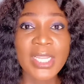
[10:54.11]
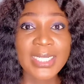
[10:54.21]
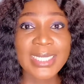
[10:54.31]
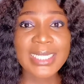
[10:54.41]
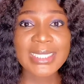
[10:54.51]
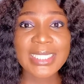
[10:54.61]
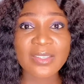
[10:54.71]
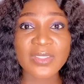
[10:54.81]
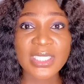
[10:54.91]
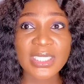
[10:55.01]
Cleaning
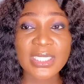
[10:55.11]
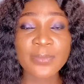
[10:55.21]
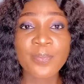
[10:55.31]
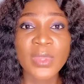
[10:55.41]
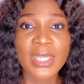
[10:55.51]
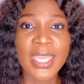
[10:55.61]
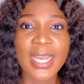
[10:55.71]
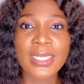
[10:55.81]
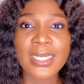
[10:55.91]
services. Then